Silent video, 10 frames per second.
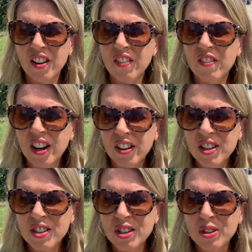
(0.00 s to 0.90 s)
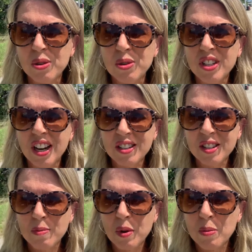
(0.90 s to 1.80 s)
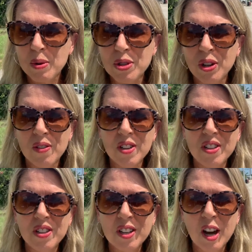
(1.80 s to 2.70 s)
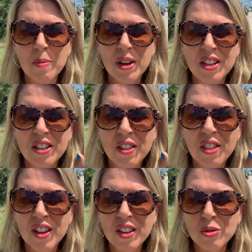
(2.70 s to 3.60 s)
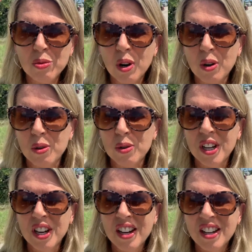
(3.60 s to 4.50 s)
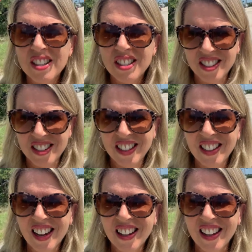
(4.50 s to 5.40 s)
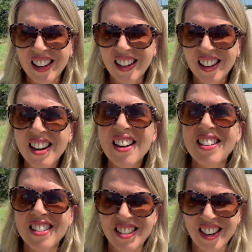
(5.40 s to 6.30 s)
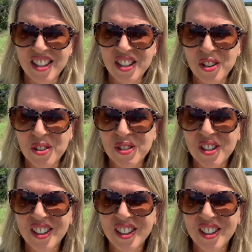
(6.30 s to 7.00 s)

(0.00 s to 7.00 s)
Very soon, Tesla Mobile Service is coming to this road to see Lucky. Stay tuned.